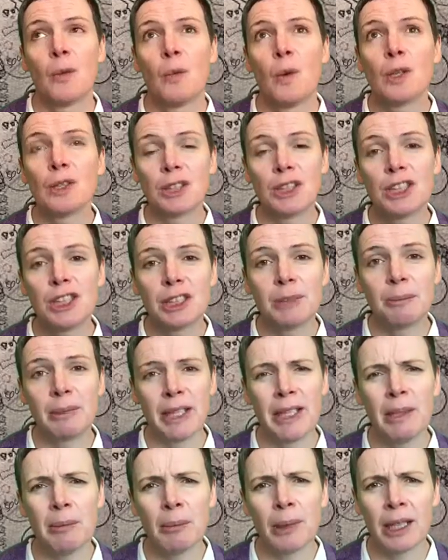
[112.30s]
What does she
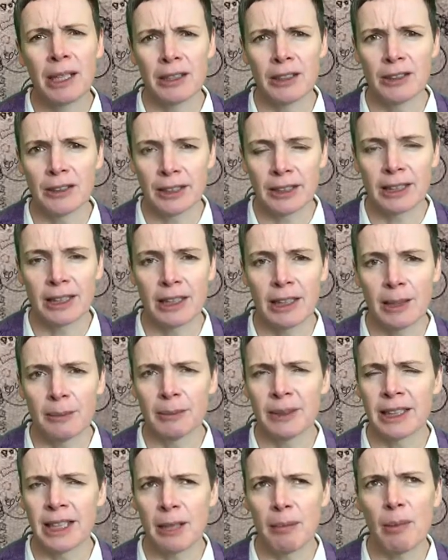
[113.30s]
mean by those
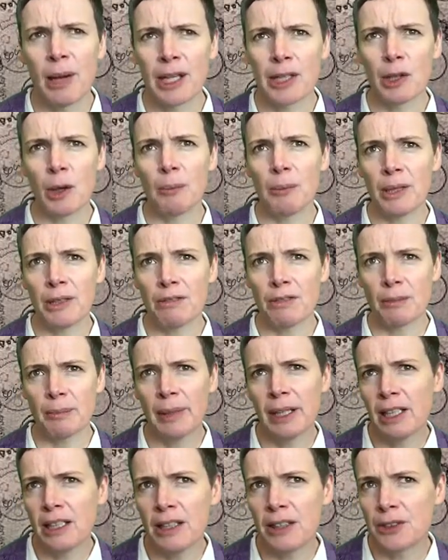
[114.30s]
terms? They might not be
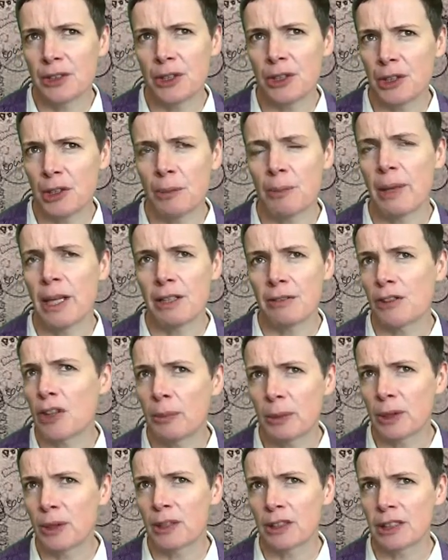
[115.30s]
familiar to you, you may have
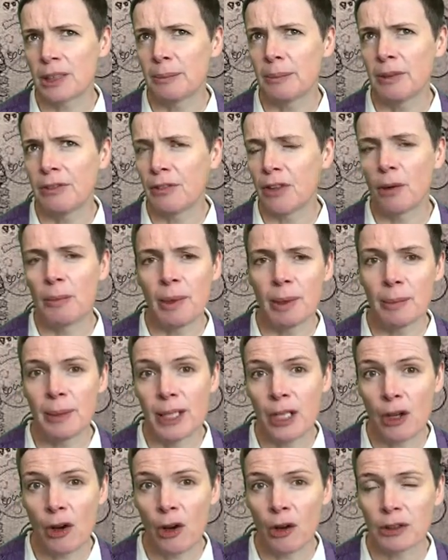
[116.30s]
come across them before, maybe
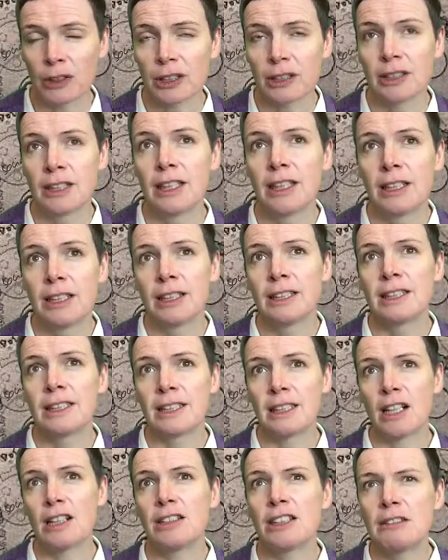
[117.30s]
not.
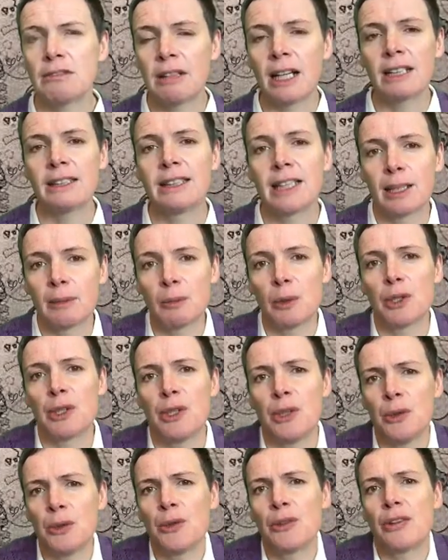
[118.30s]
Start to write down what
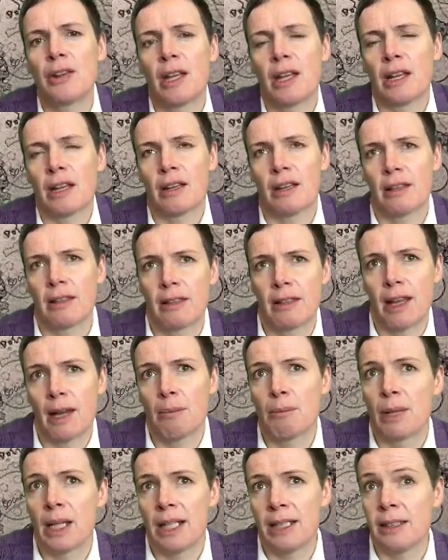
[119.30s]
you think
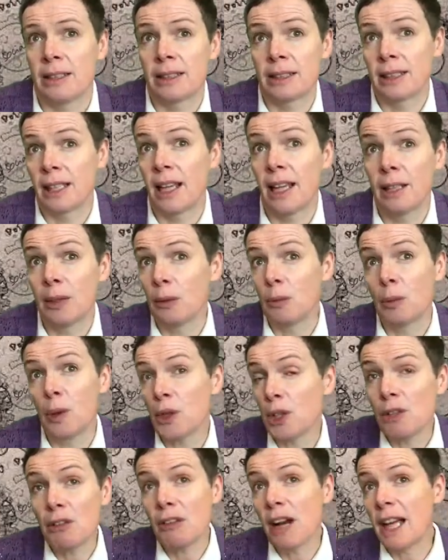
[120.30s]
that means, and
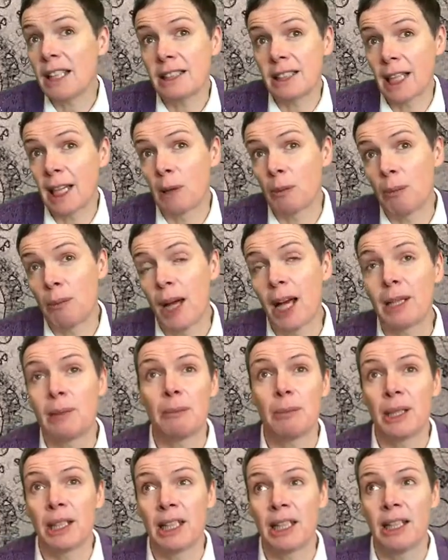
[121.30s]
what you write down
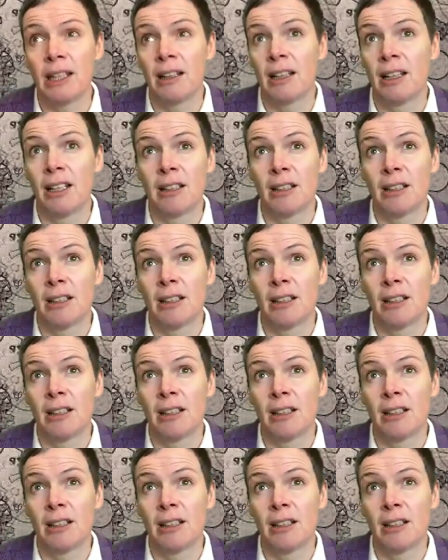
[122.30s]
might be,